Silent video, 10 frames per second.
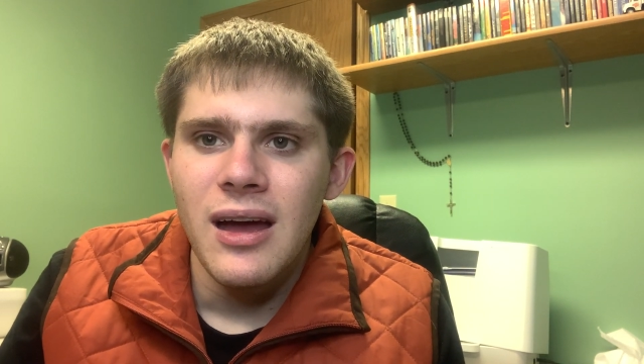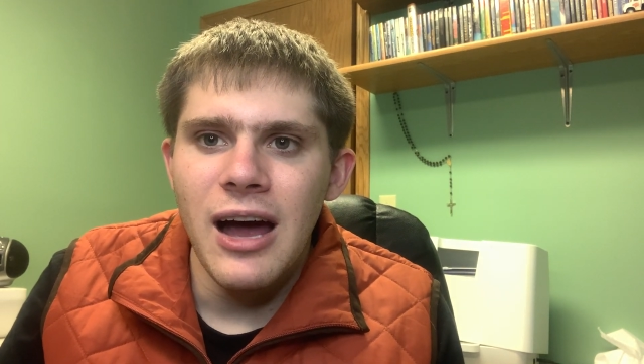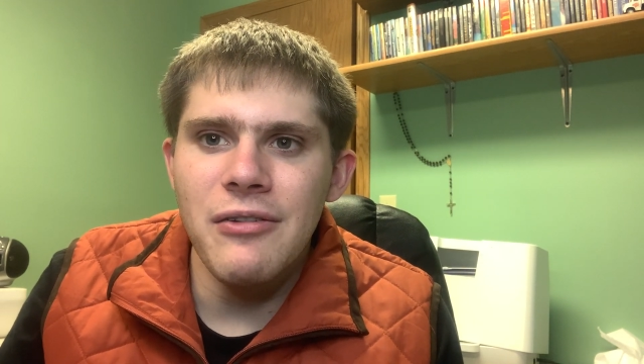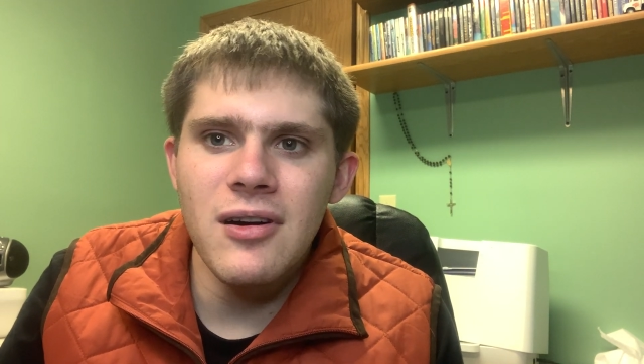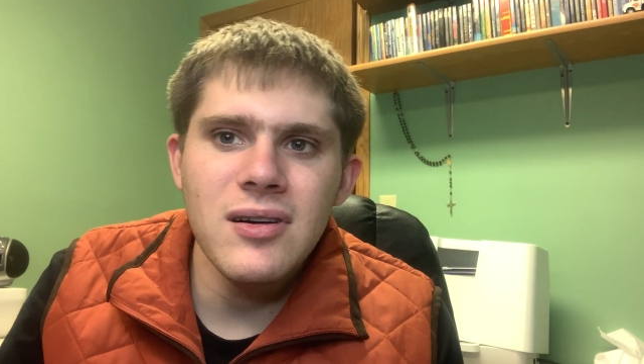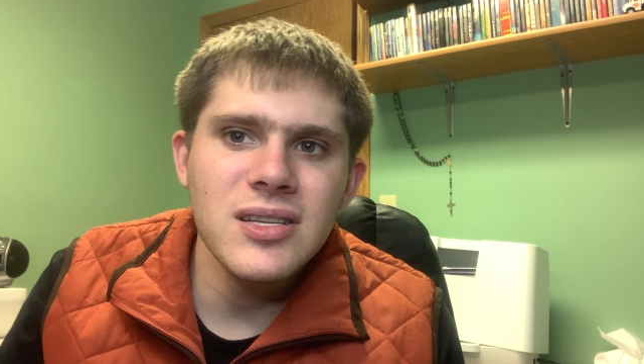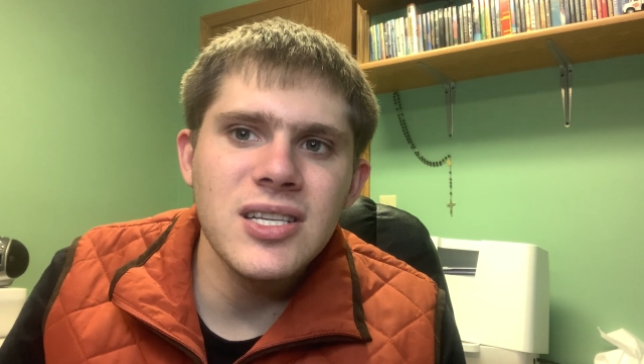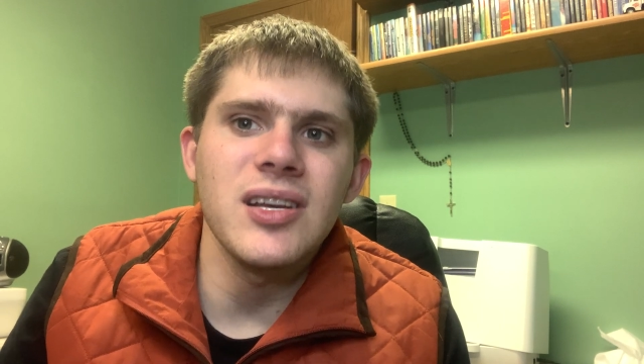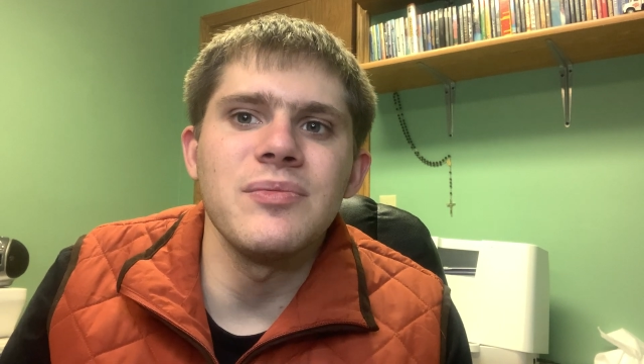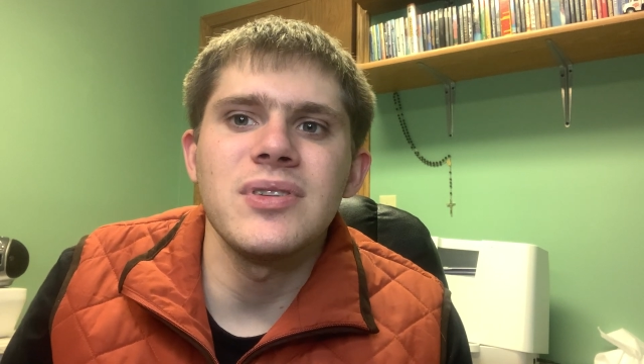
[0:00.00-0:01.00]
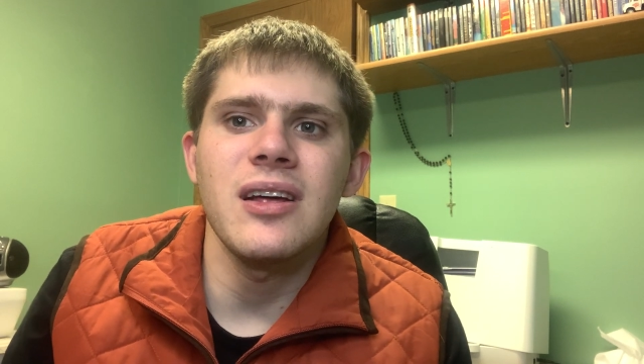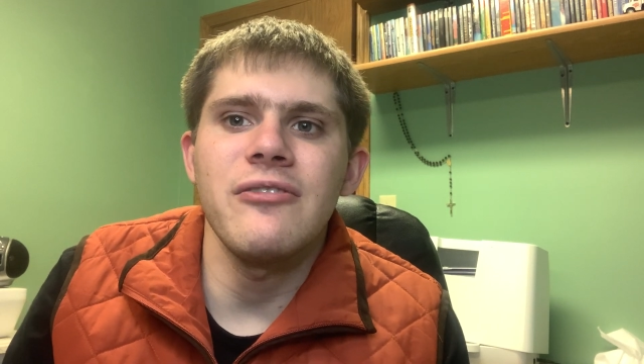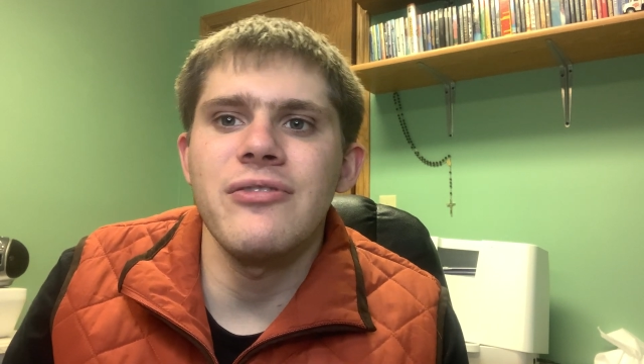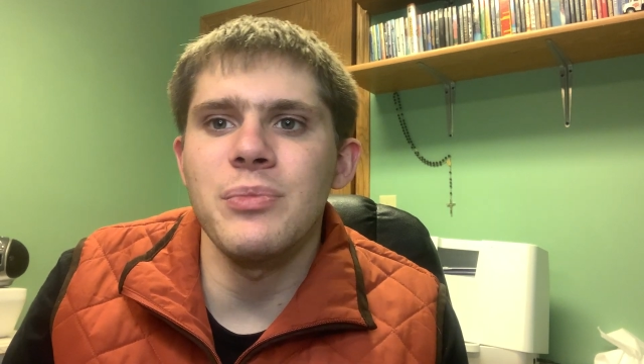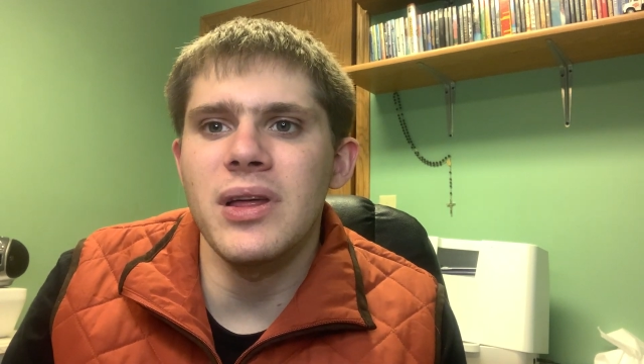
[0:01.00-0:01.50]
I've heard some
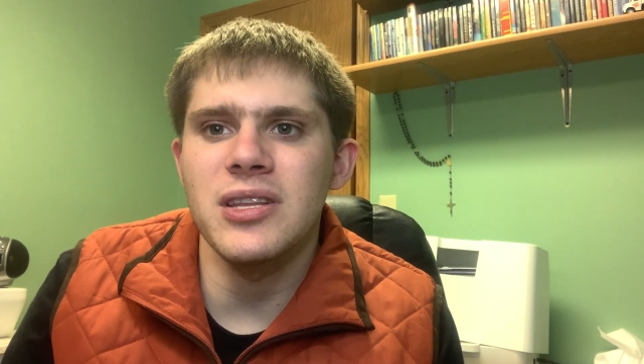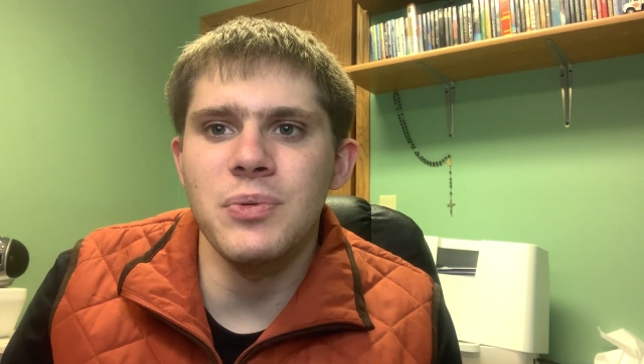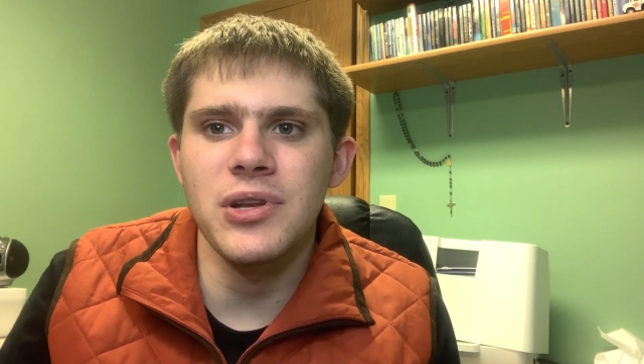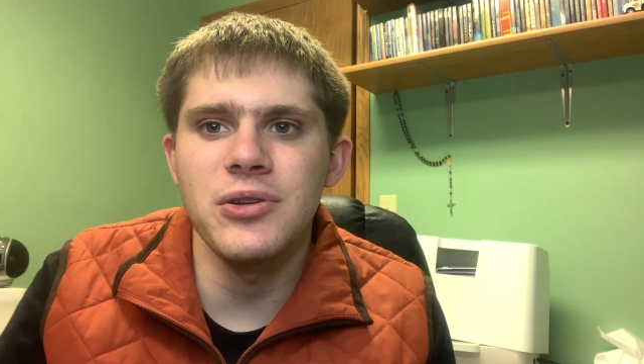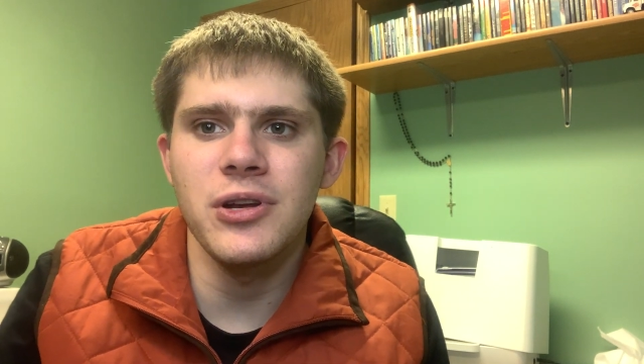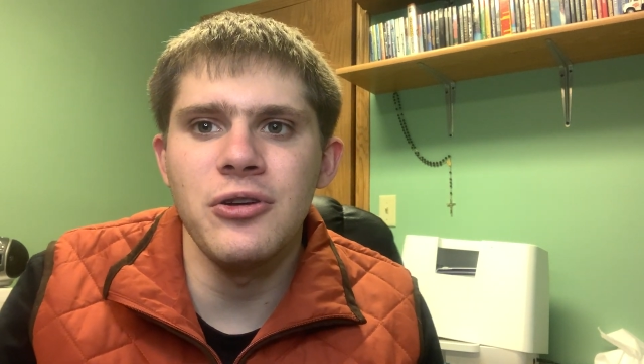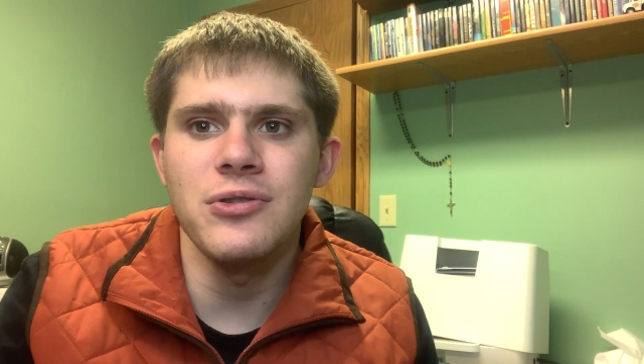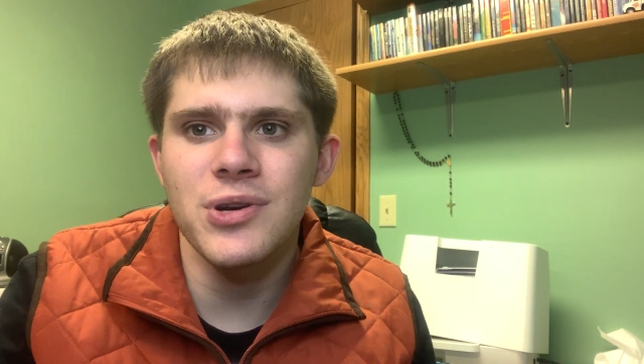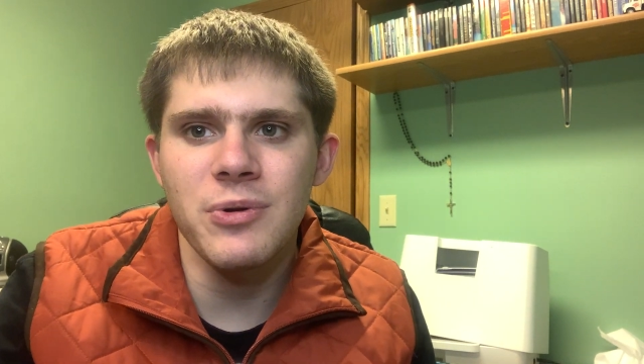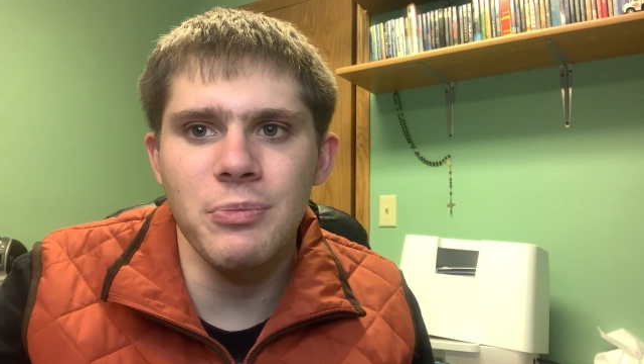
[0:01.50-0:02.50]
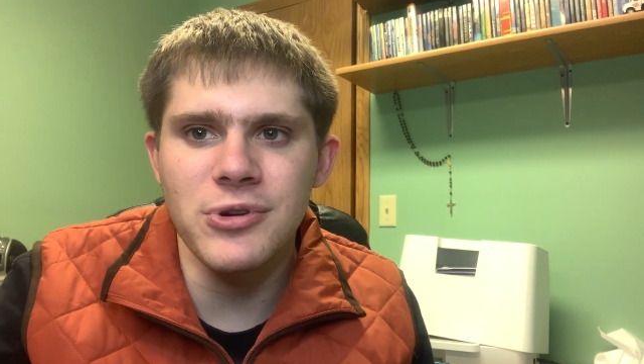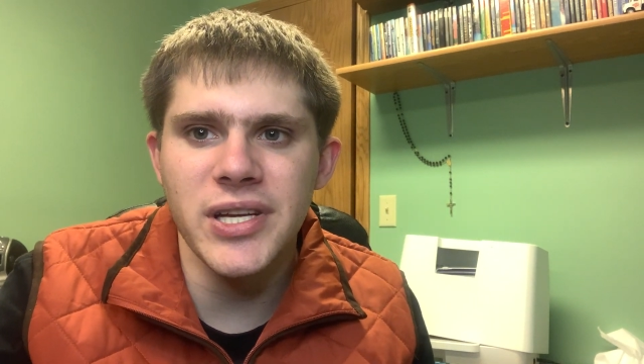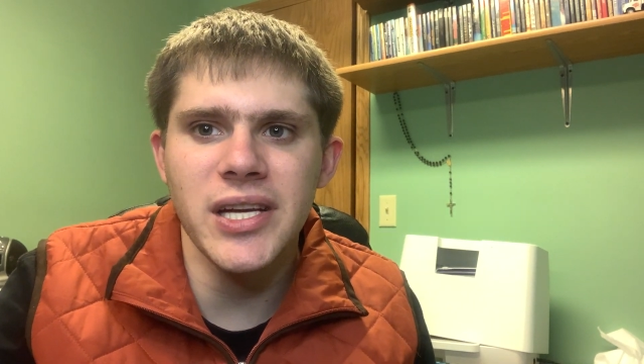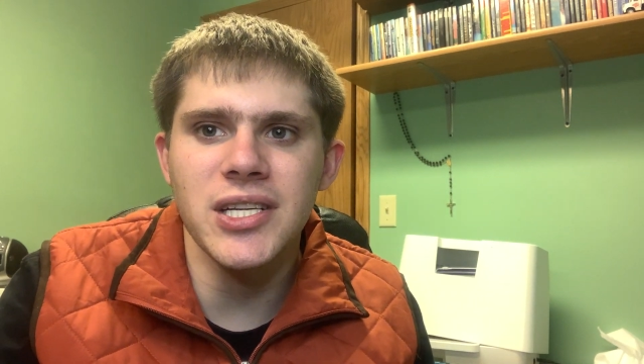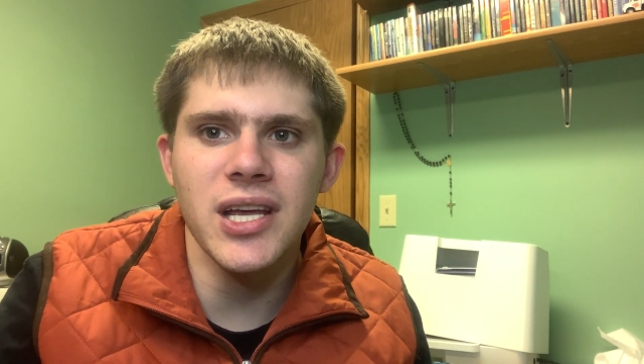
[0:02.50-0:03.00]
stuff from like this one YouTuber,
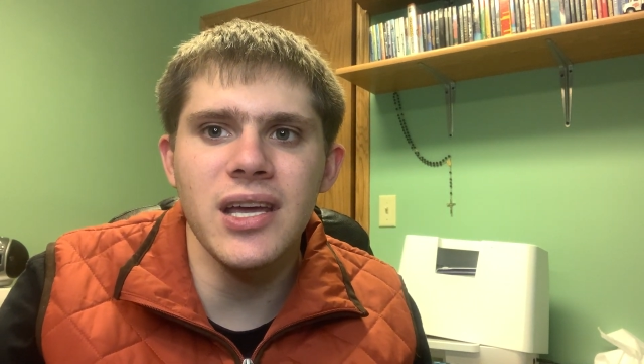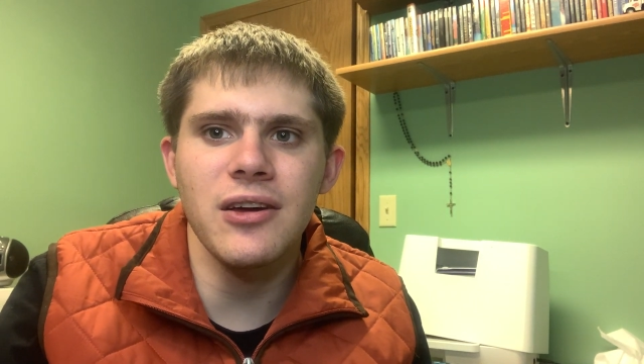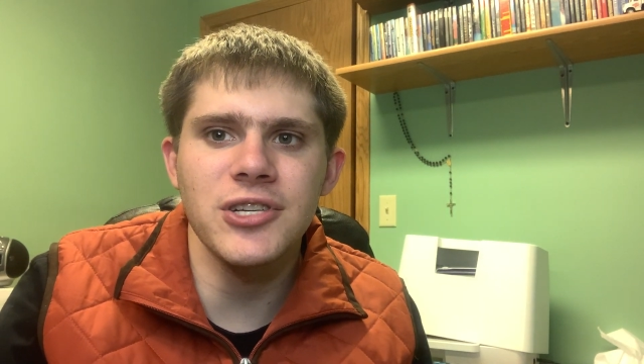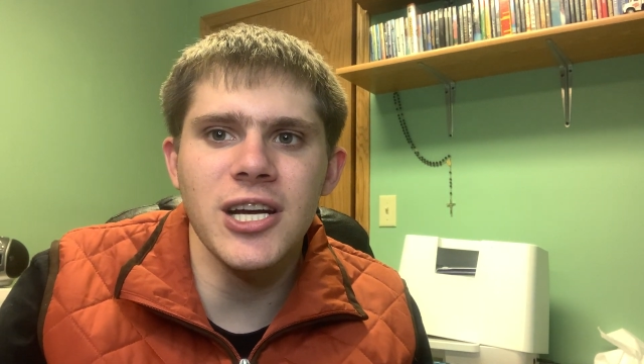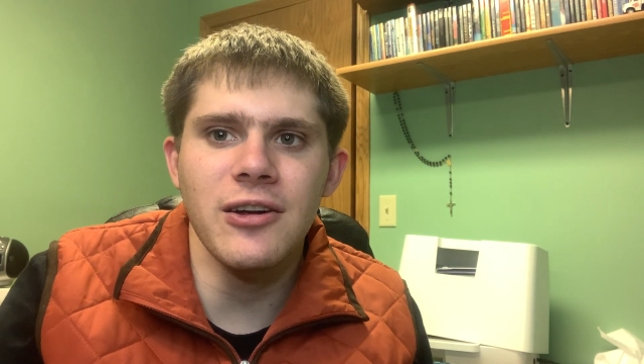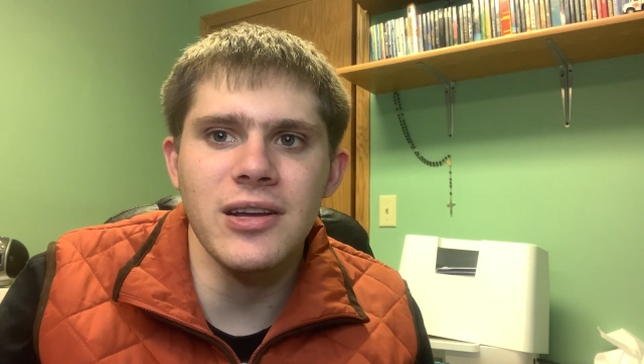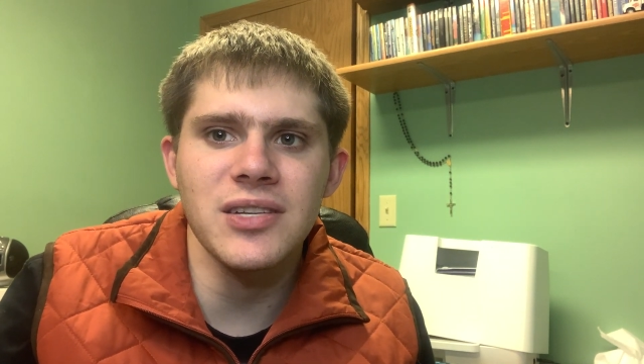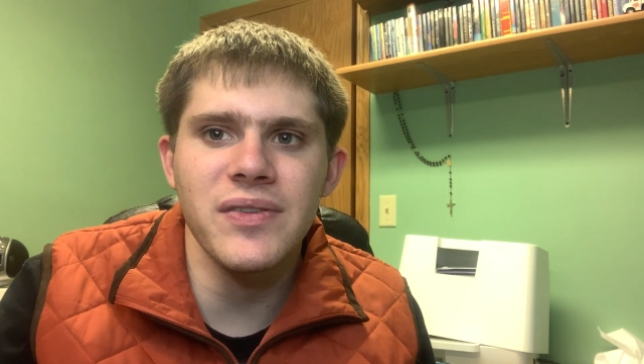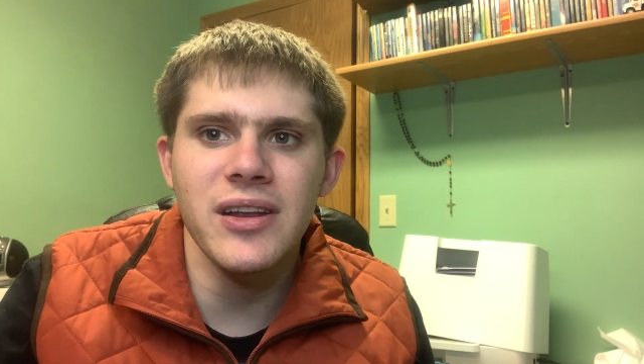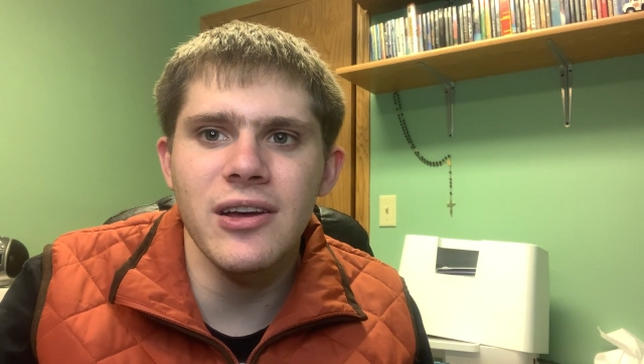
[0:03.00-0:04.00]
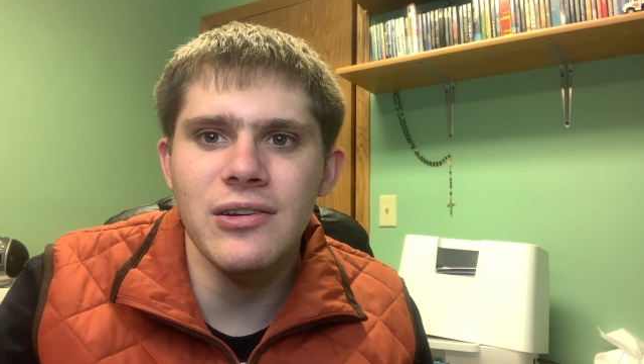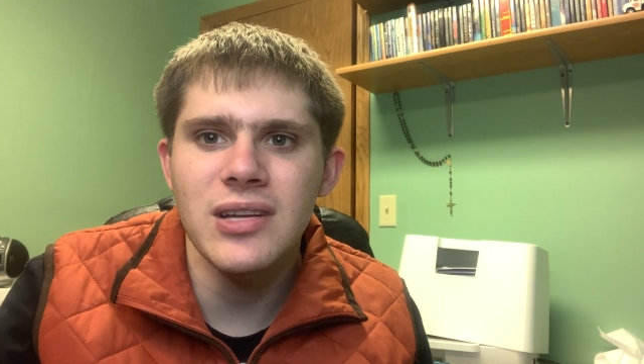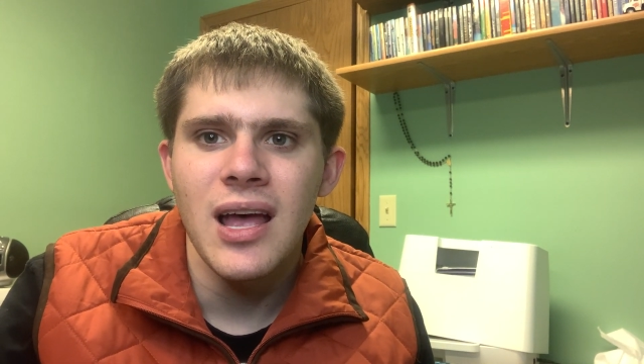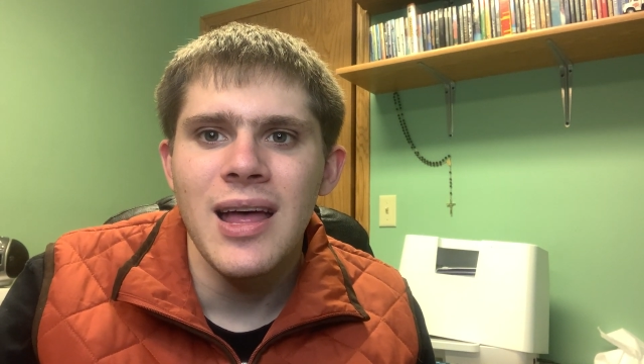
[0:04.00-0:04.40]
Prestigious Key. Go check out his videos.